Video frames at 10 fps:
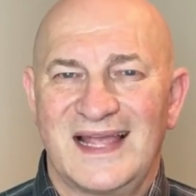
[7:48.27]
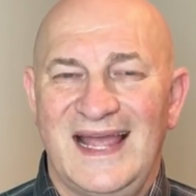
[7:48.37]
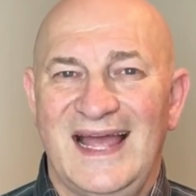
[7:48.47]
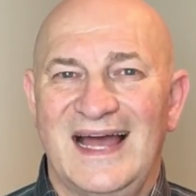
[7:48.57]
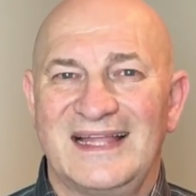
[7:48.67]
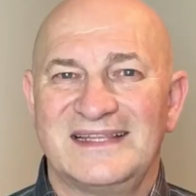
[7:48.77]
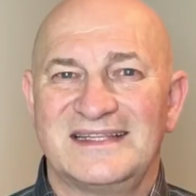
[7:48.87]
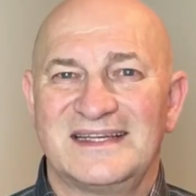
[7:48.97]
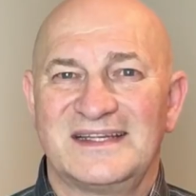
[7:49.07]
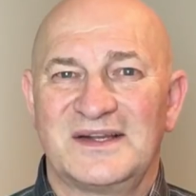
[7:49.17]

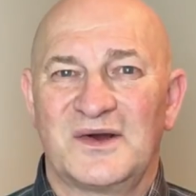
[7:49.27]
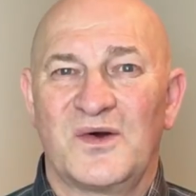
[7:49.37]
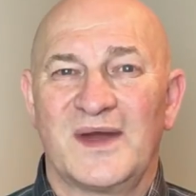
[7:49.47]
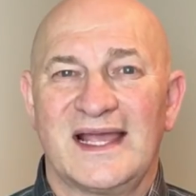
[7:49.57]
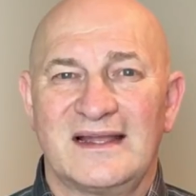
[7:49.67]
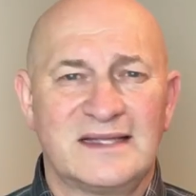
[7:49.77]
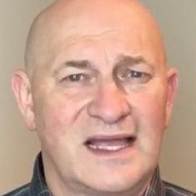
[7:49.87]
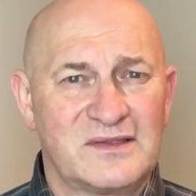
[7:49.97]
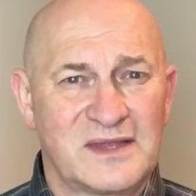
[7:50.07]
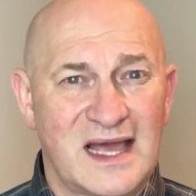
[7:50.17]
and you know going head to
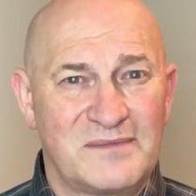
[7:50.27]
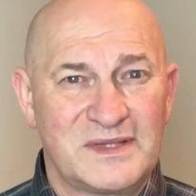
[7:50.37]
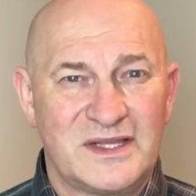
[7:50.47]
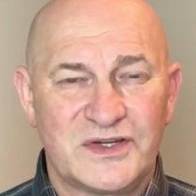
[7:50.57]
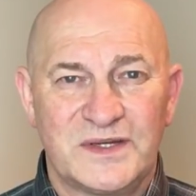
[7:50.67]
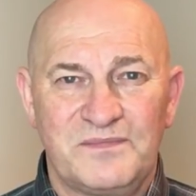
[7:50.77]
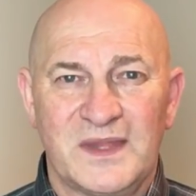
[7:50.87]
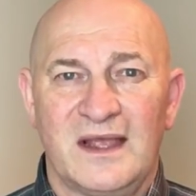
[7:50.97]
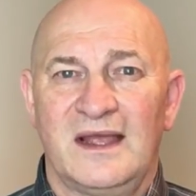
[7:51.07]
head with competition,